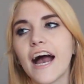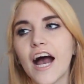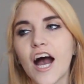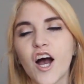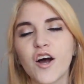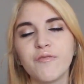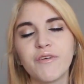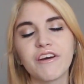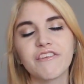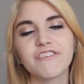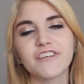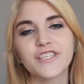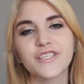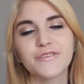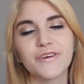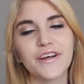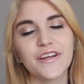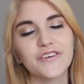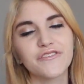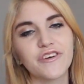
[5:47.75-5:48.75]
Uh, my
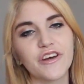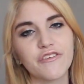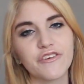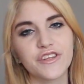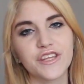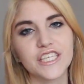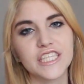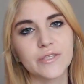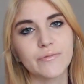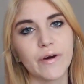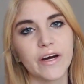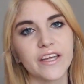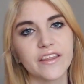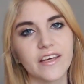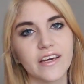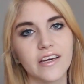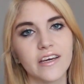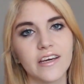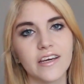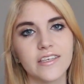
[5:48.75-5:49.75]
first random favorite this
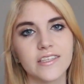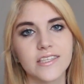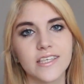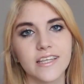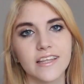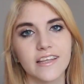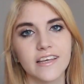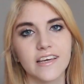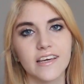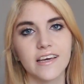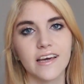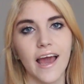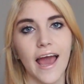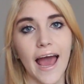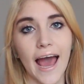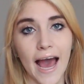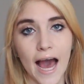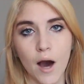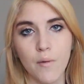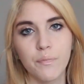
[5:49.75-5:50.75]
month is the
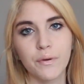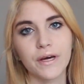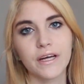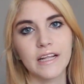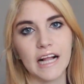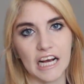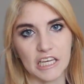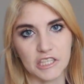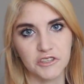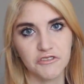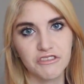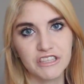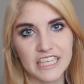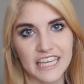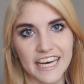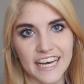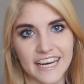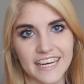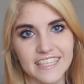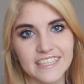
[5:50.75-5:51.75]
app Clash of
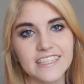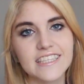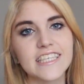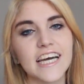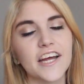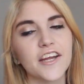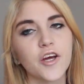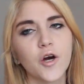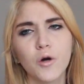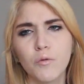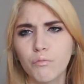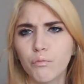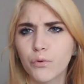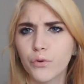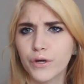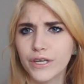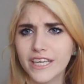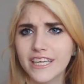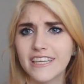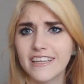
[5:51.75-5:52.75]
Clans. I know I'm
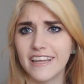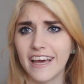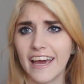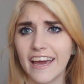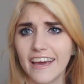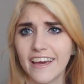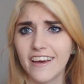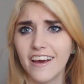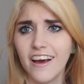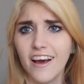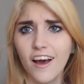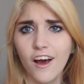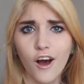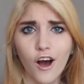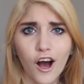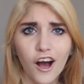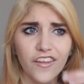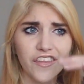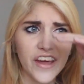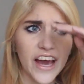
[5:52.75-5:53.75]
pretty late
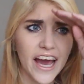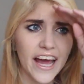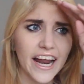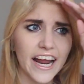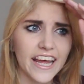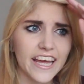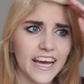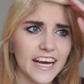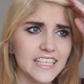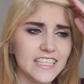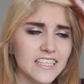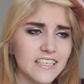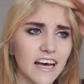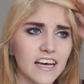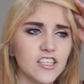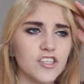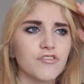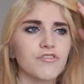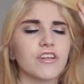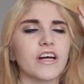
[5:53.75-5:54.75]
on that. I guess
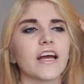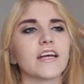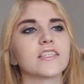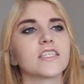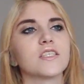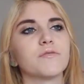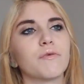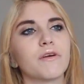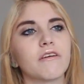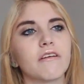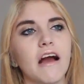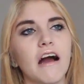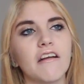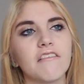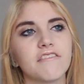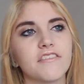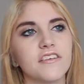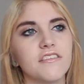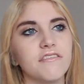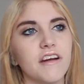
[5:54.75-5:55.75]
Clash of Clans has been
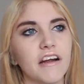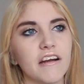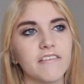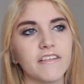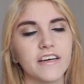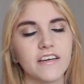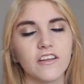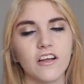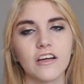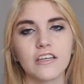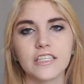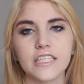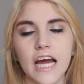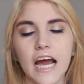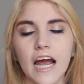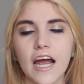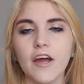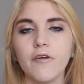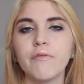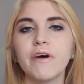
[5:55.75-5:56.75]
around for a very, very long
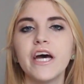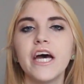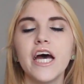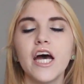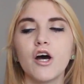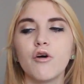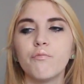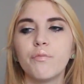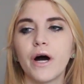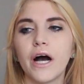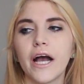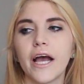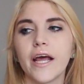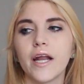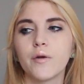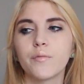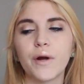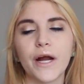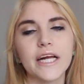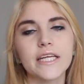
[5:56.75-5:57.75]
time,
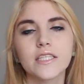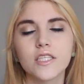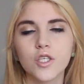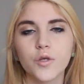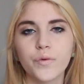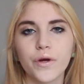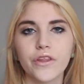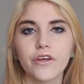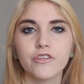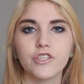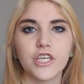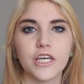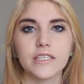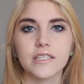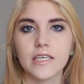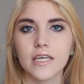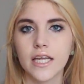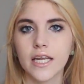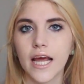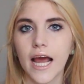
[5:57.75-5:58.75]
but Brian's little brother
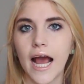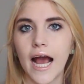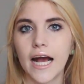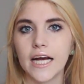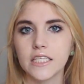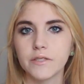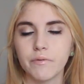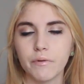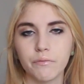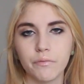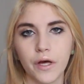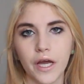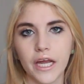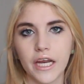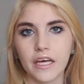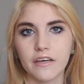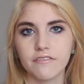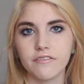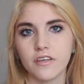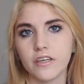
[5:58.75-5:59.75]
Jason has been
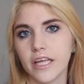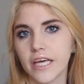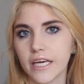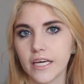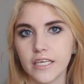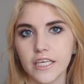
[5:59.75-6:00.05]
playing it for like